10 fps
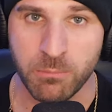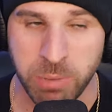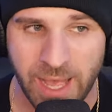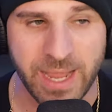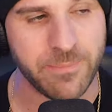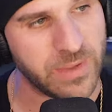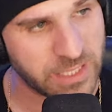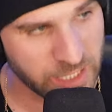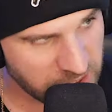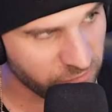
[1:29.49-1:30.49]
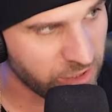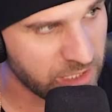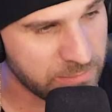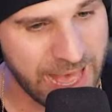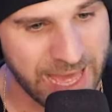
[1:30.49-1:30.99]
But it doesn't
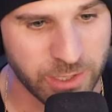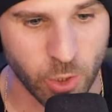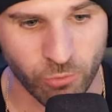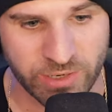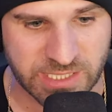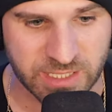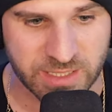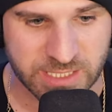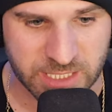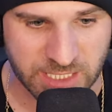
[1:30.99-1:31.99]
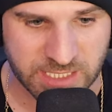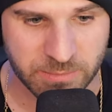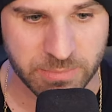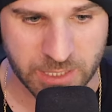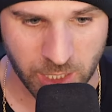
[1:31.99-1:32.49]
really matter. No reason to discuss
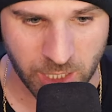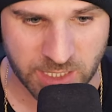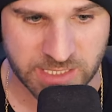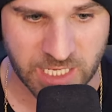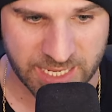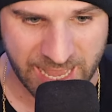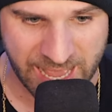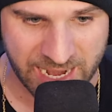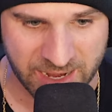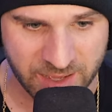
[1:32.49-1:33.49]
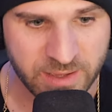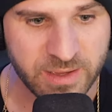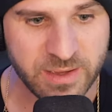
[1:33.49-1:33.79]
it because, again,